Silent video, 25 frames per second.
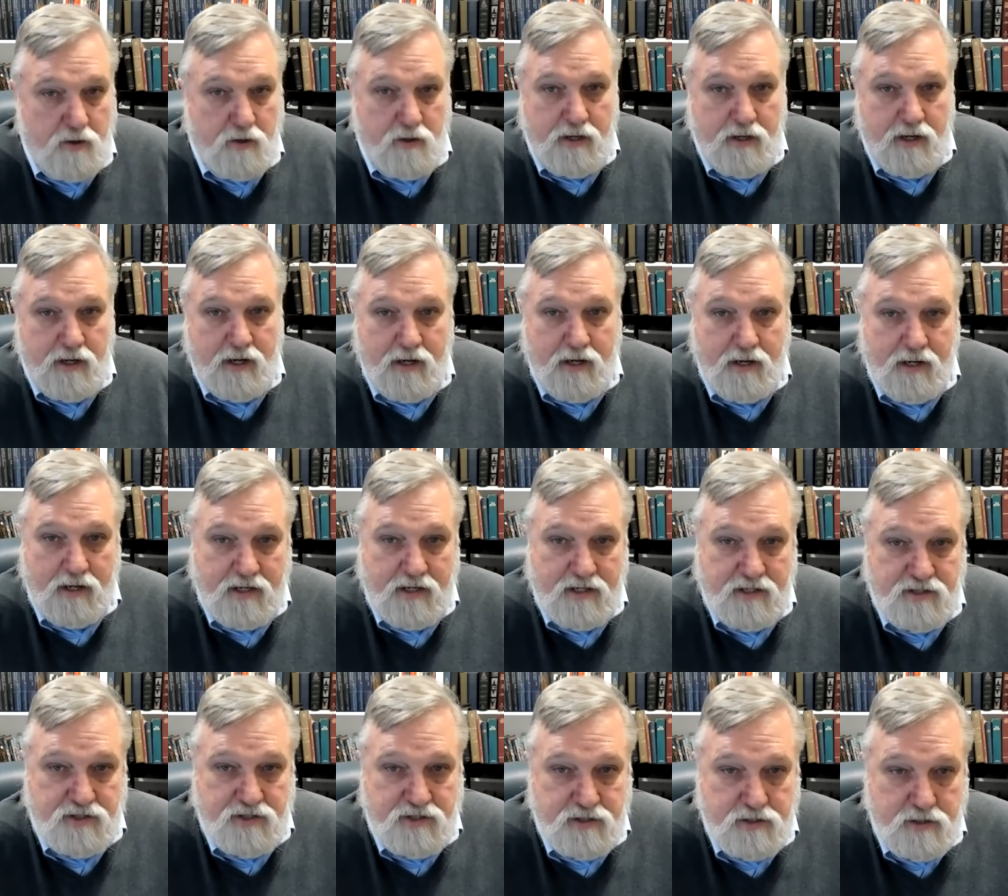He
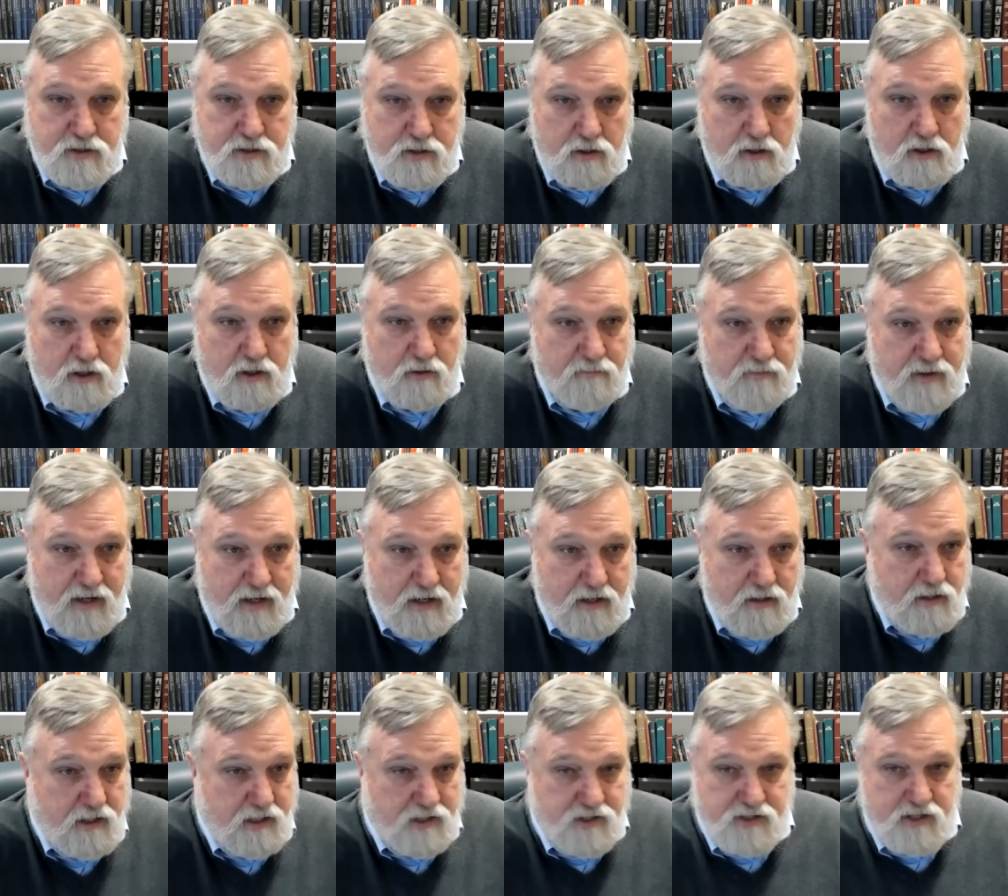is
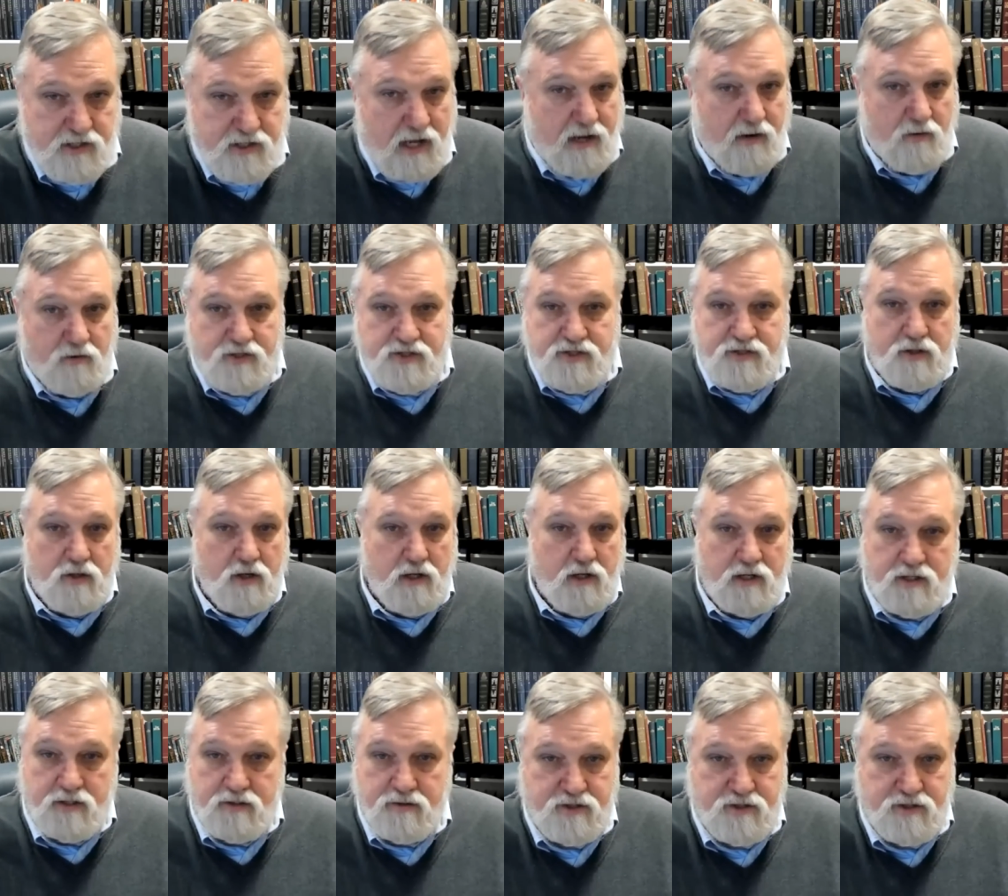committed. He's not a,
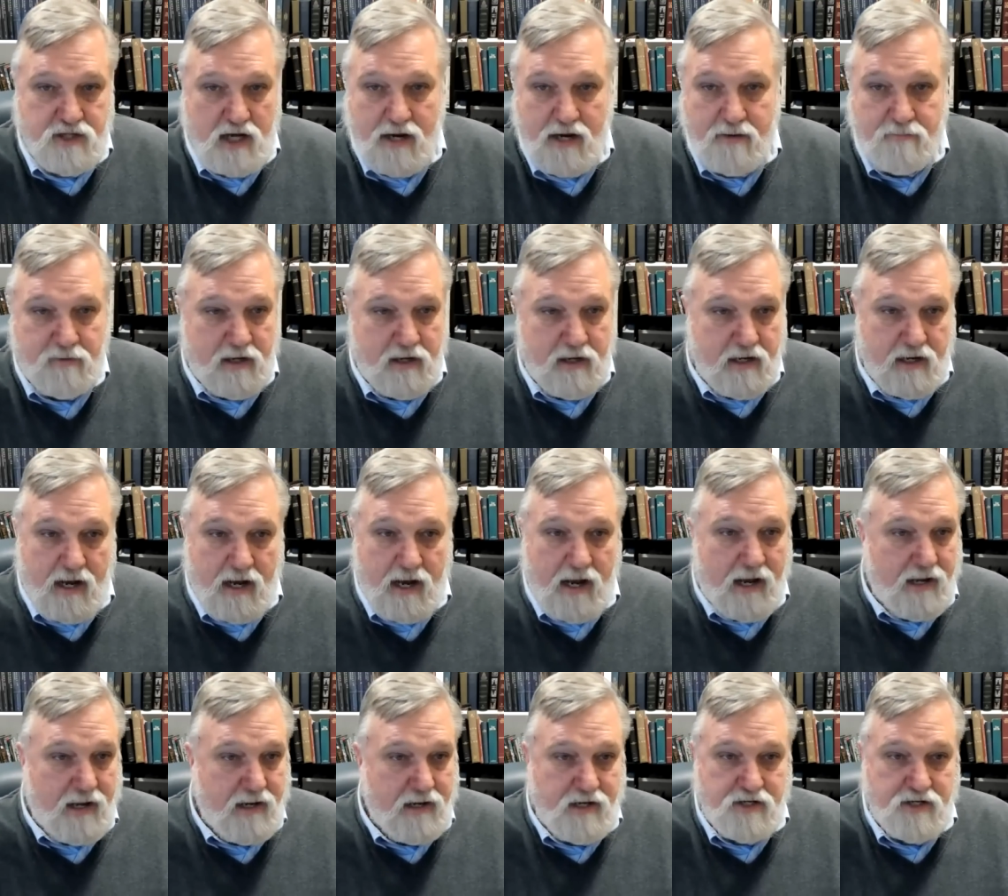a side B
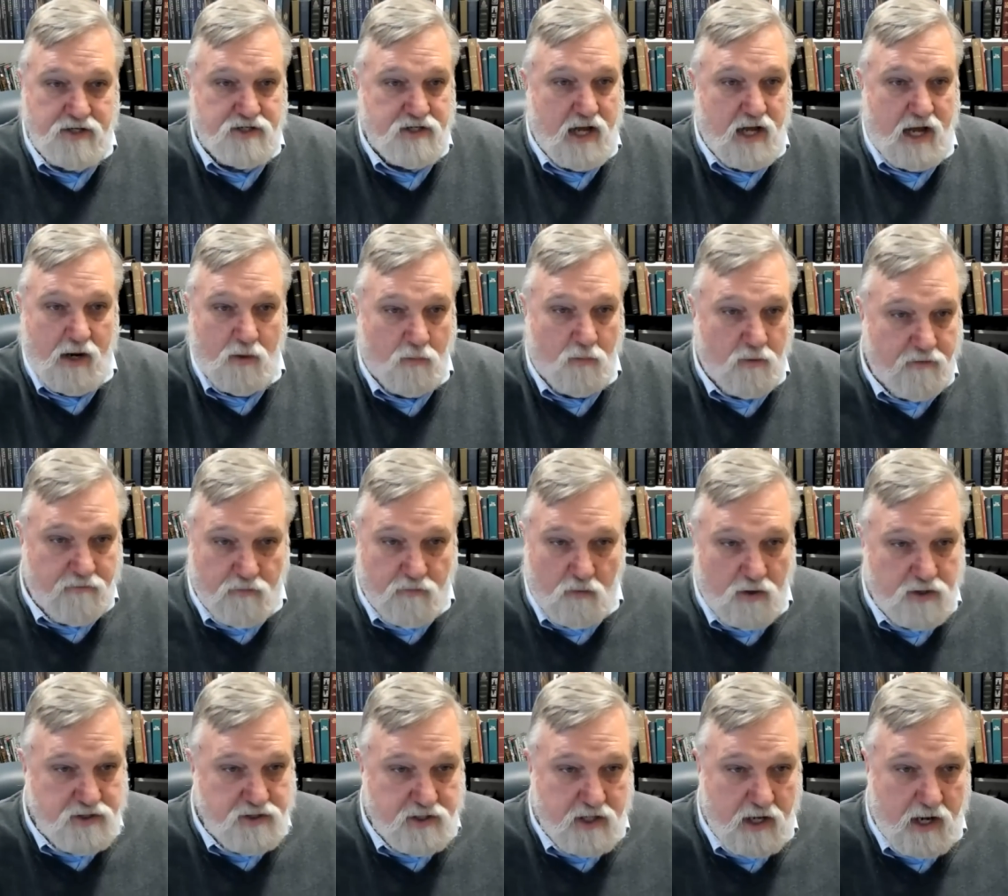guy. He's not a
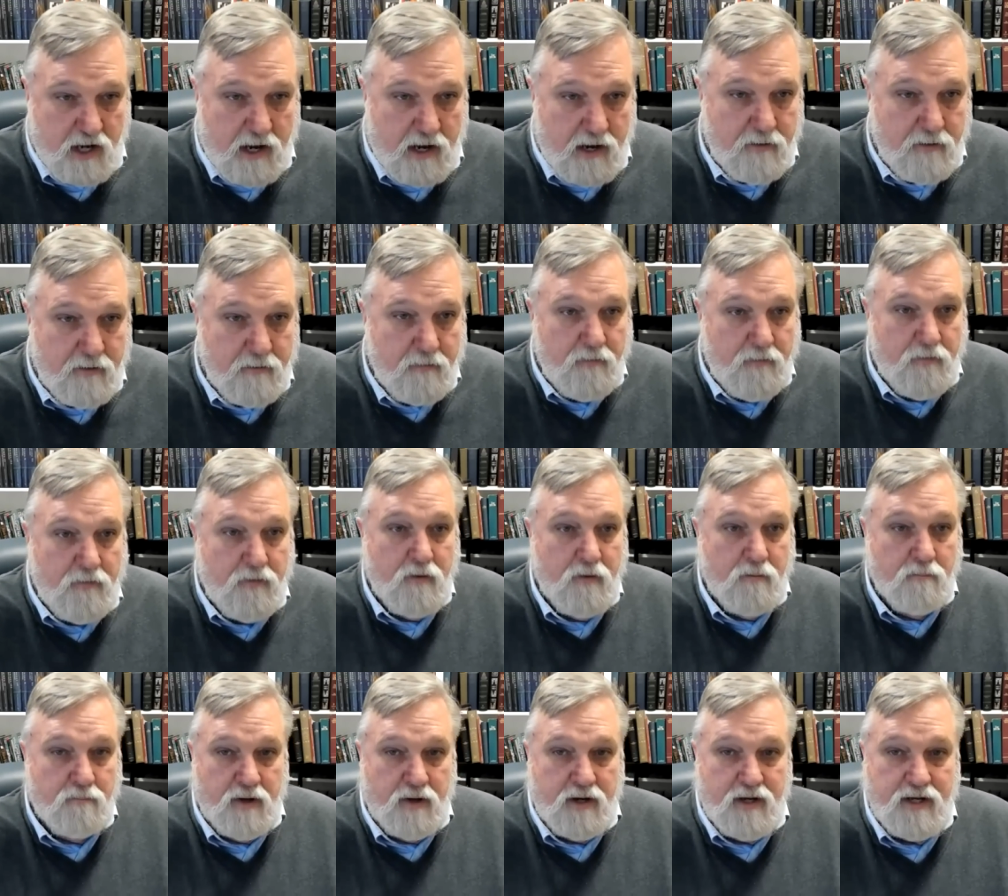revoice guy,
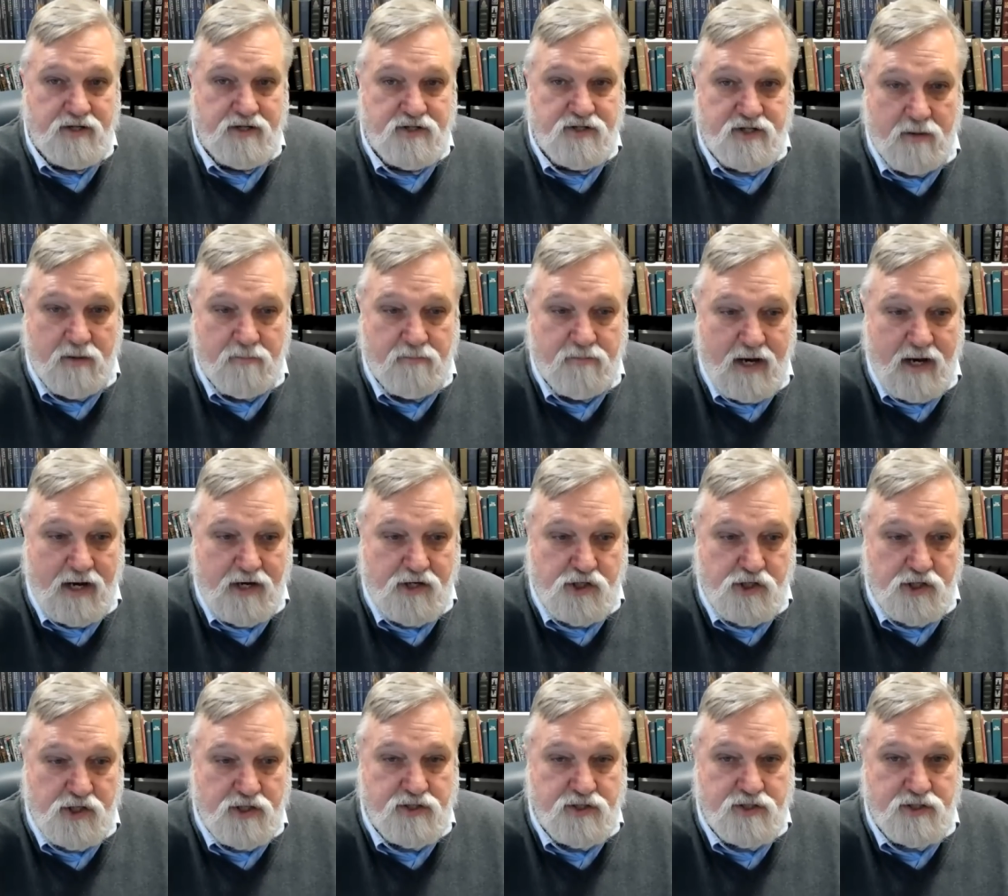but his
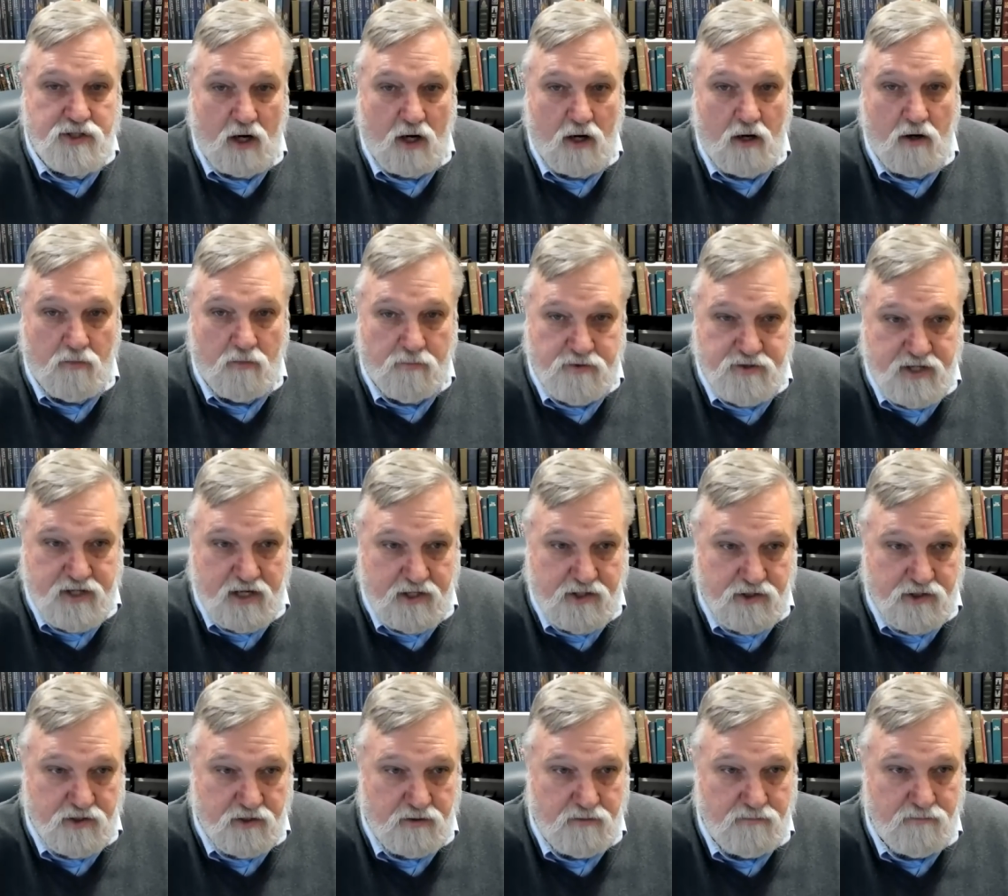temptations are
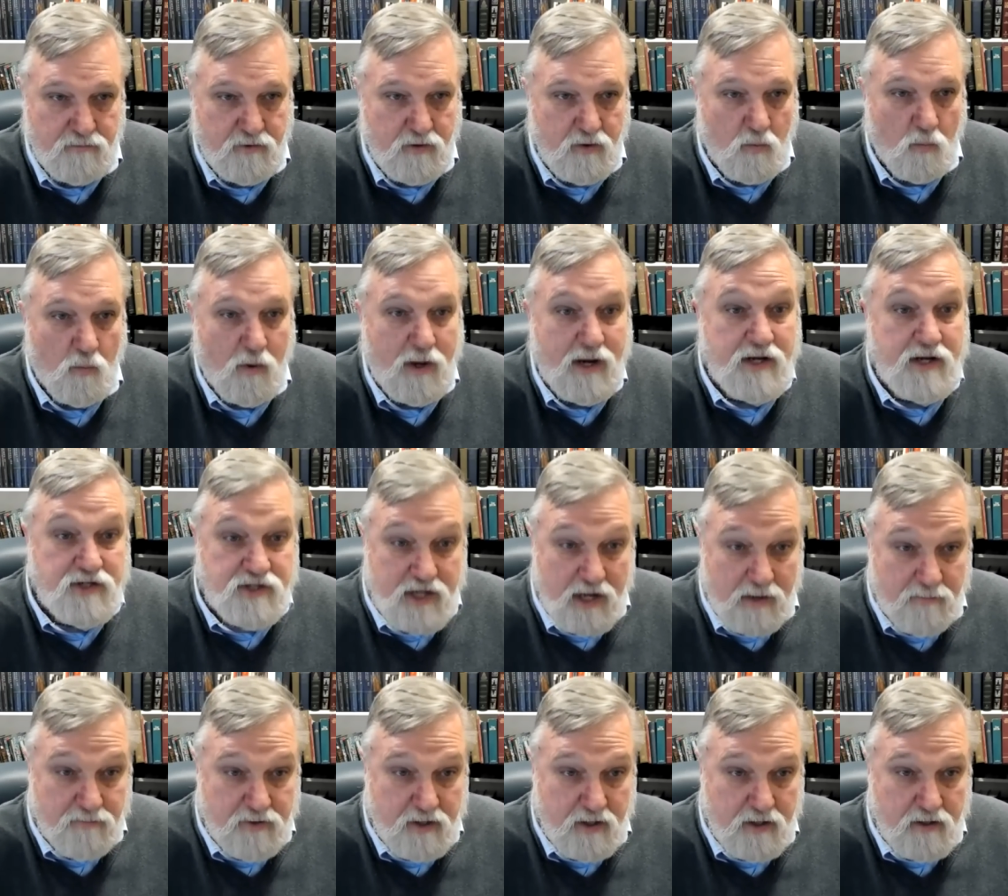homosexual. When he's
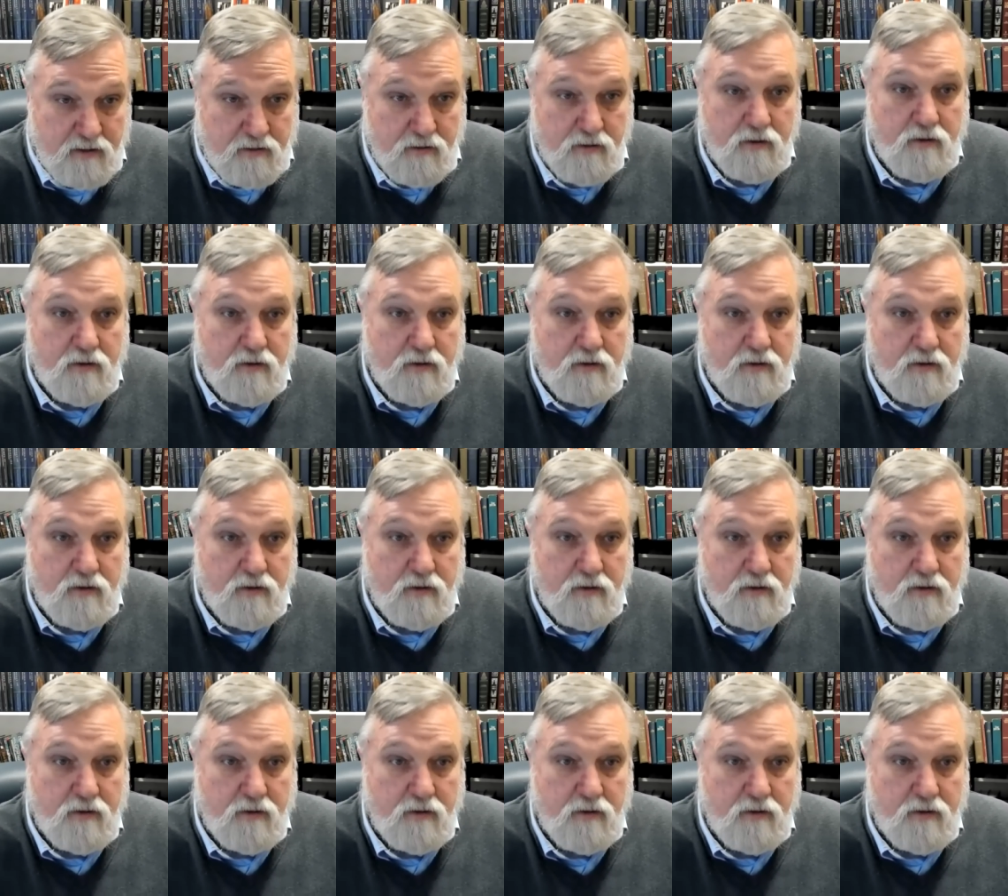tempted,